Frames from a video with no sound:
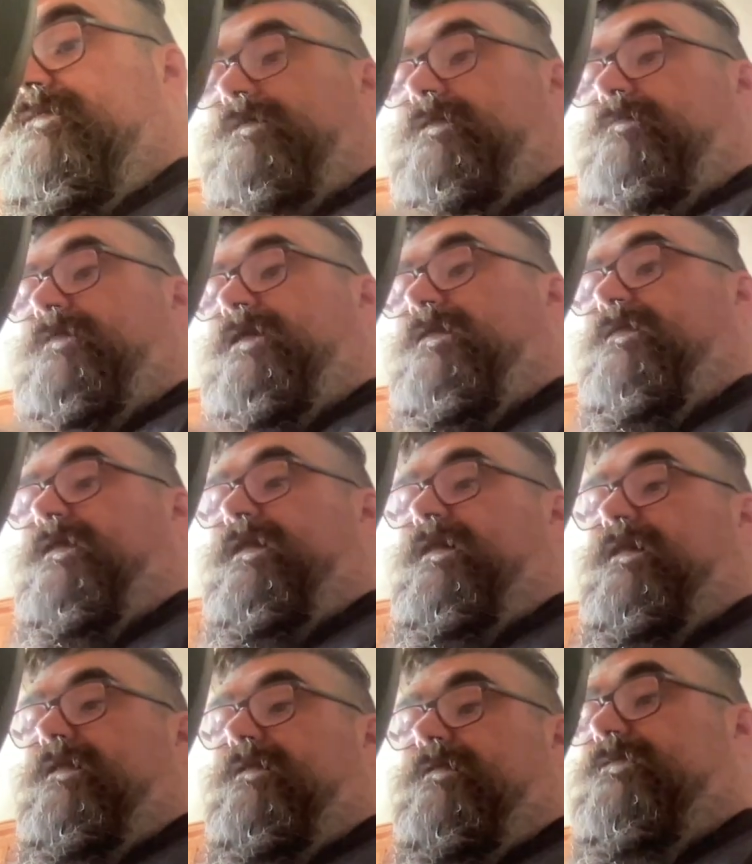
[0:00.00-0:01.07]
I'm not
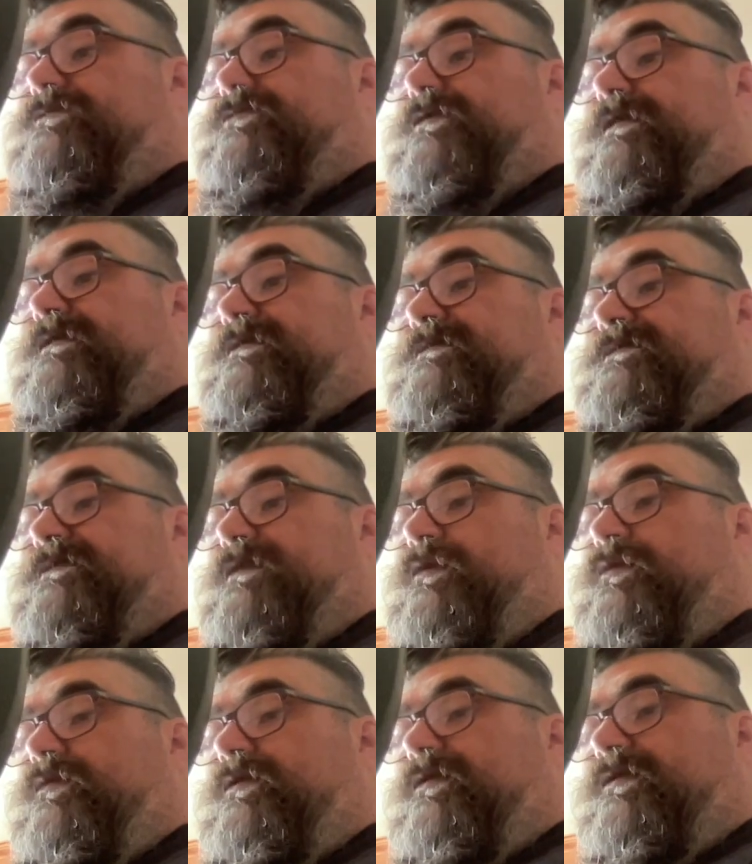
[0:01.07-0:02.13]
like trying to
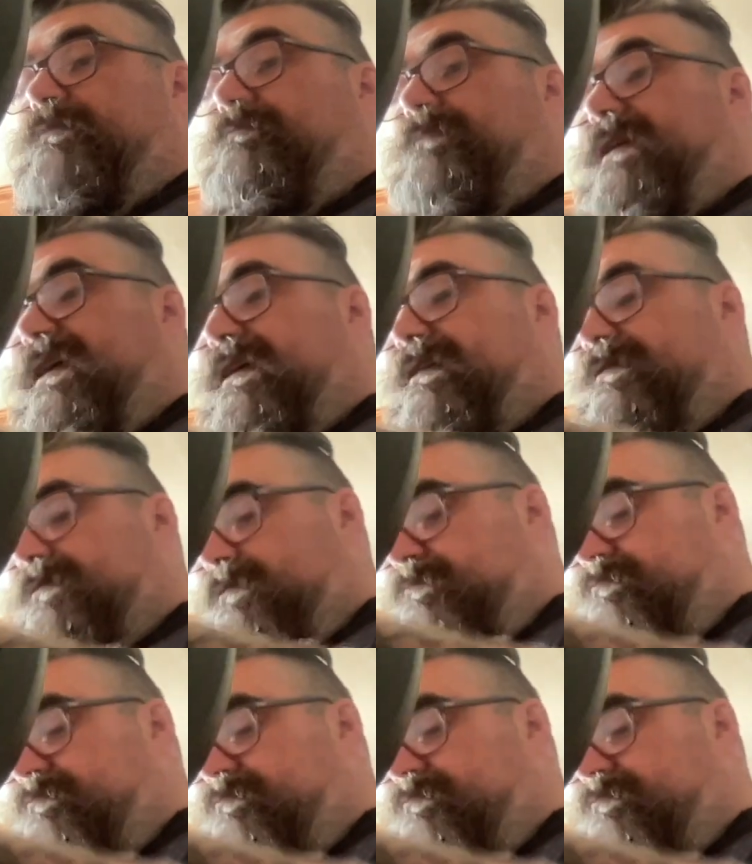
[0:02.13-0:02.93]
slow cook meat or